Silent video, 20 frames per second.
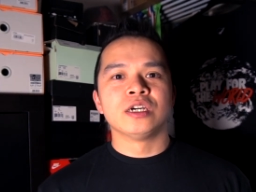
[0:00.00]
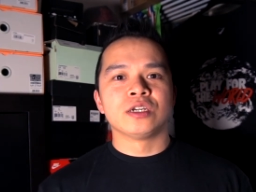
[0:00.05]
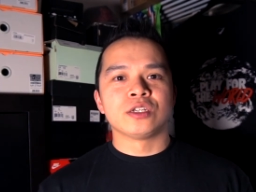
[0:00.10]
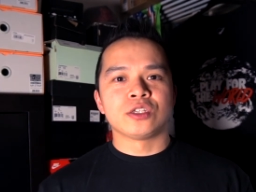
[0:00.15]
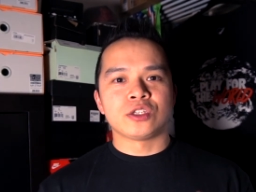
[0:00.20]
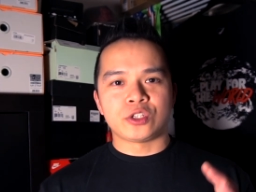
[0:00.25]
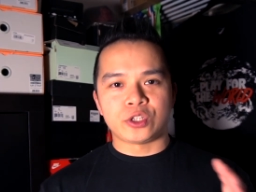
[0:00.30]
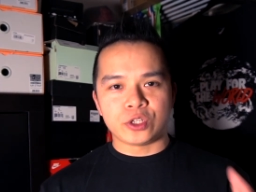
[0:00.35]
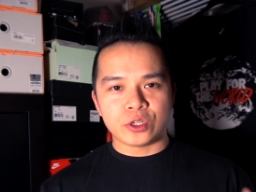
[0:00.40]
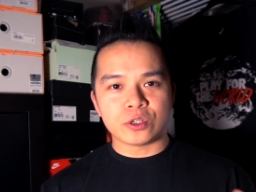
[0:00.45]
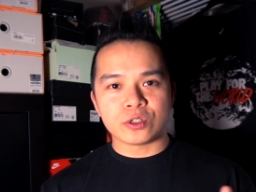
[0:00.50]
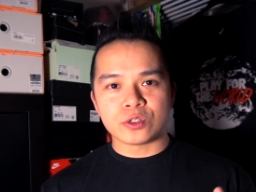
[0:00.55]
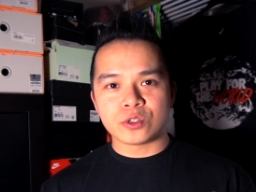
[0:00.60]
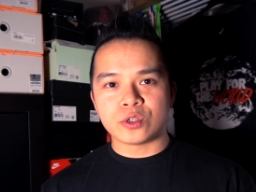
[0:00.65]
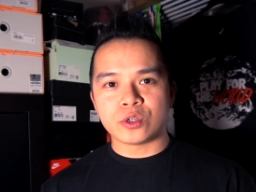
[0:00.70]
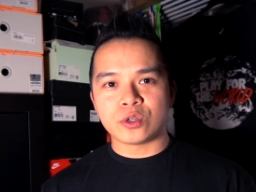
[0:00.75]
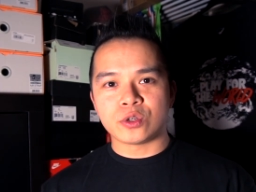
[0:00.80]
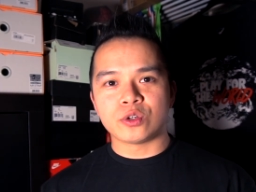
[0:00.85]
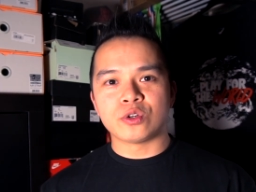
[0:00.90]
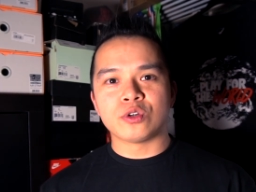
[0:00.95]

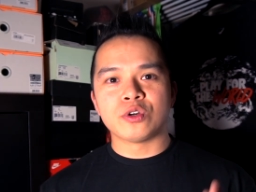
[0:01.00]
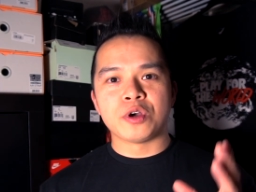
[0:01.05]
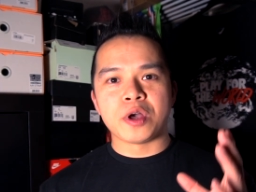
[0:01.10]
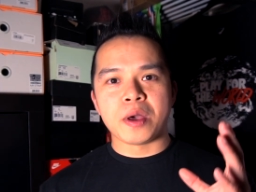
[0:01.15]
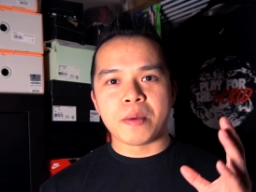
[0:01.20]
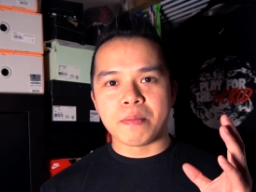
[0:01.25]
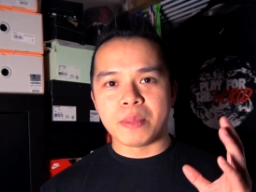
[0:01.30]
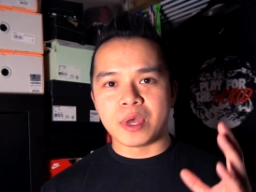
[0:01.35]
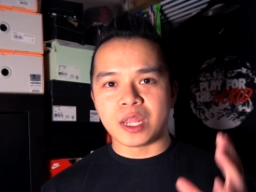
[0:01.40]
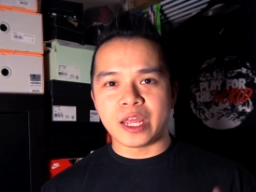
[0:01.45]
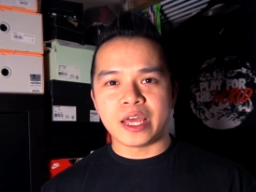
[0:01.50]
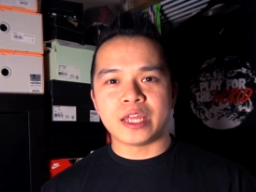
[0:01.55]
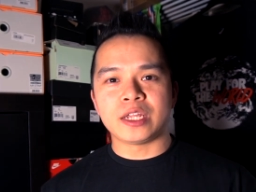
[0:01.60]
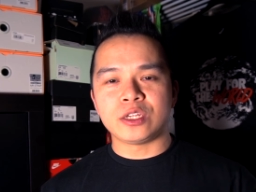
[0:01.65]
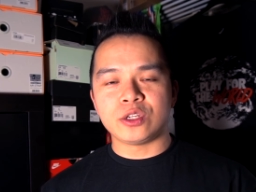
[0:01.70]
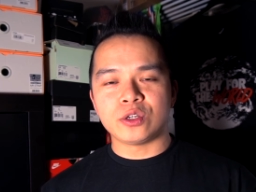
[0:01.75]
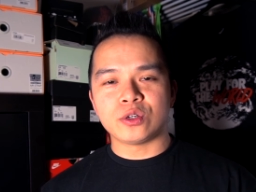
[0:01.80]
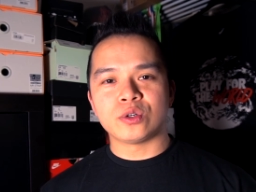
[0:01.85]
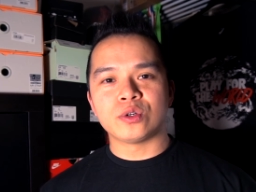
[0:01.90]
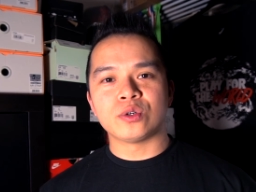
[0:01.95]
Terzo
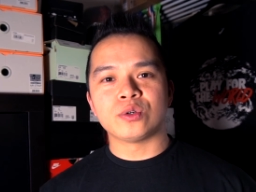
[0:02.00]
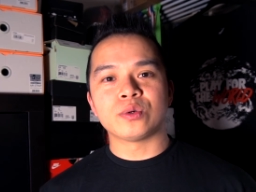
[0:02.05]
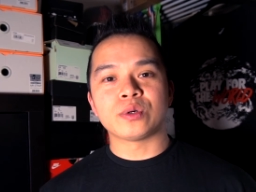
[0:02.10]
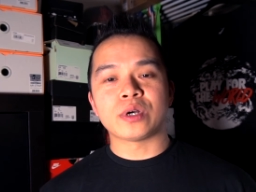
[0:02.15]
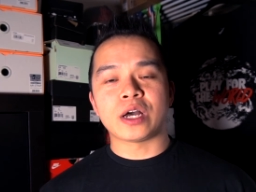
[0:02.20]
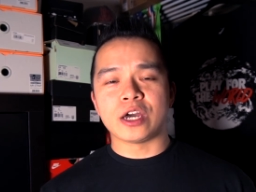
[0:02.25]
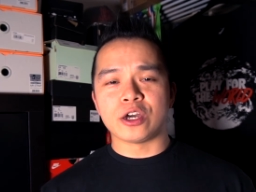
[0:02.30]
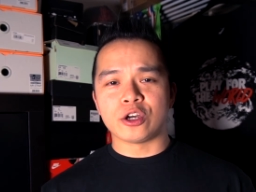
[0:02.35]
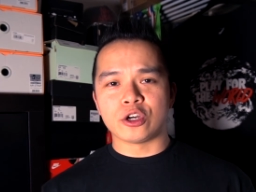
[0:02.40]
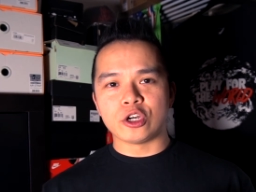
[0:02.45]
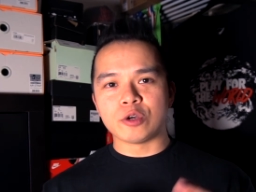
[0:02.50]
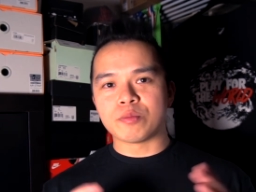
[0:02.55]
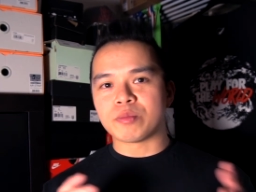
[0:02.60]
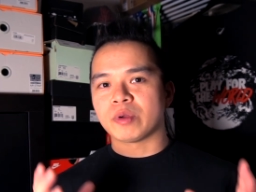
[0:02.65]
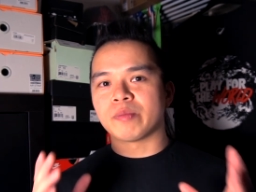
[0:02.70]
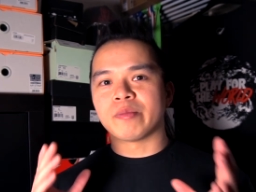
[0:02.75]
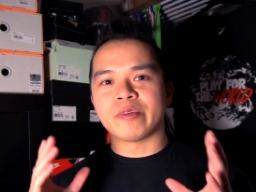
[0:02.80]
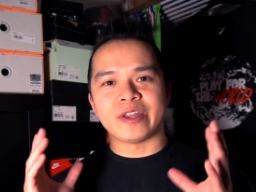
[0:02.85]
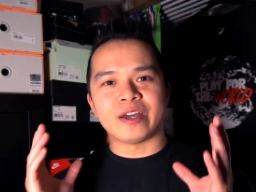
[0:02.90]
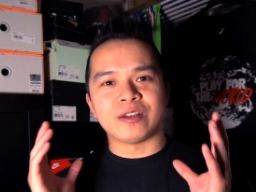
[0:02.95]
Millennio, I hope I
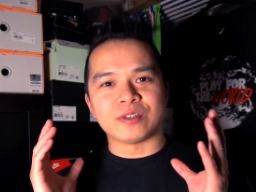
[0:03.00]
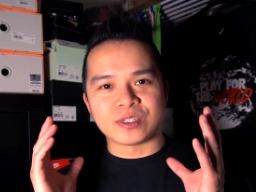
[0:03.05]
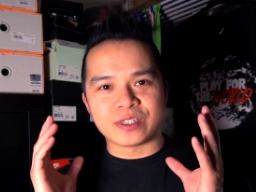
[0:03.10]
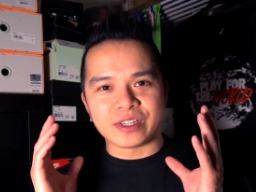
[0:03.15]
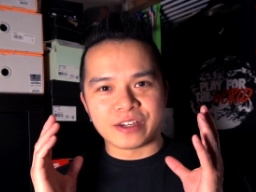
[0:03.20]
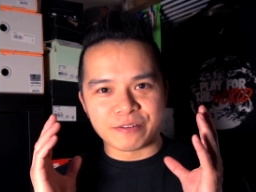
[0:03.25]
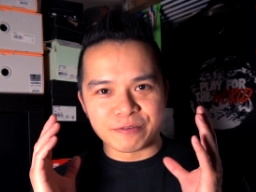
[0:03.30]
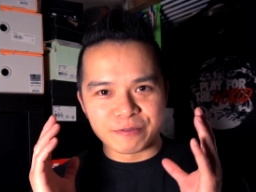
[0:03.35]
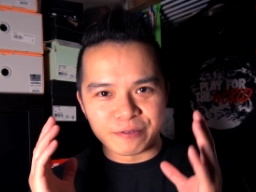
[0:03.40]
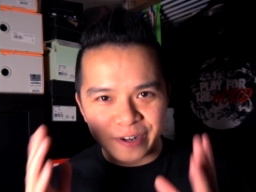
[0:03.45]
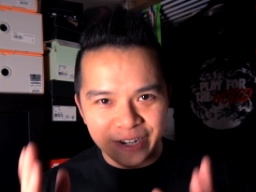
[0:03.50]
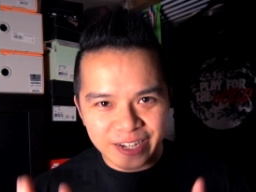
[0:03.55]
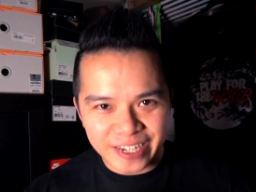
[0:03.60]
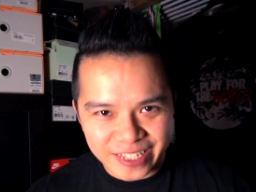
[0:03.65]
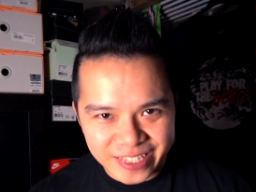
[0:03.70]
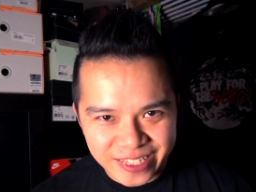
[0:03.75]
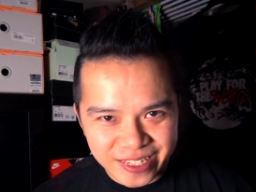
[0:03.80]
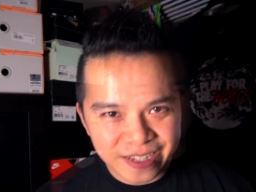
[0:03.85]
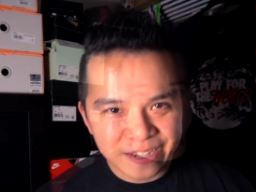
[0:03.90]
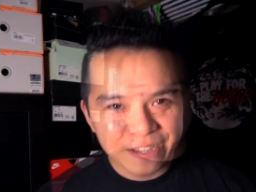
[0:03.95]
pronounced that
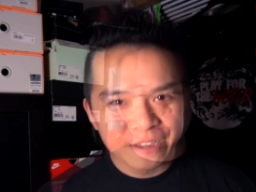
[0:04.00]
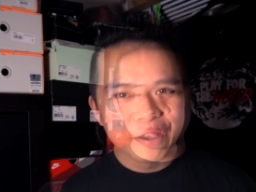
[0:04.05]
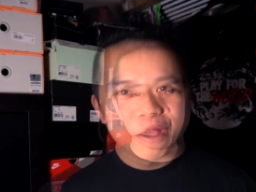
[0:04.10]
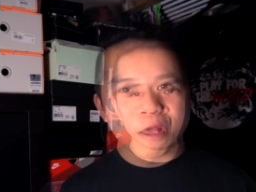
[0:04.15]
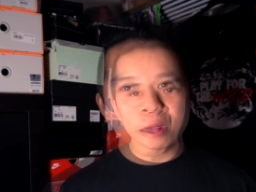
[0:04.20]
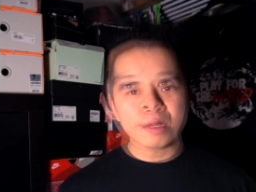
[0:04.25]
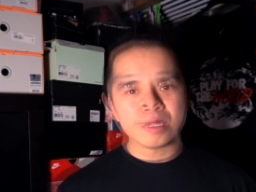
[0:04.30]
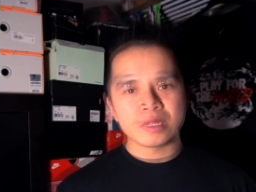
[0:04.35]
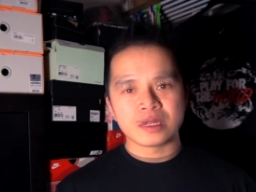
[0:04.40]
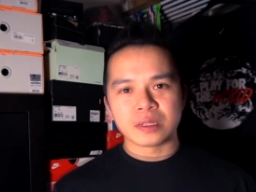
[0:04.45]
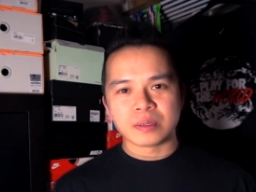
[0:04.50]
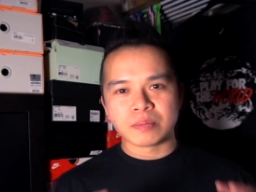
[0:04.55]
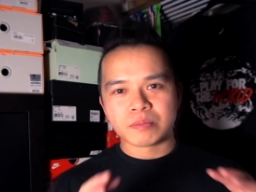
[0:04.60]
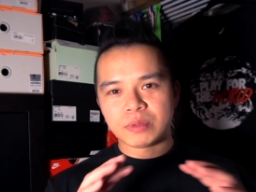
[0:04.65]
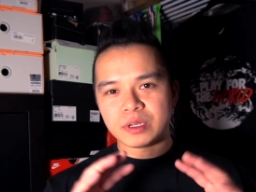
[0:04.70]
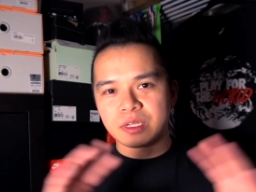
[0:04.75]
right. But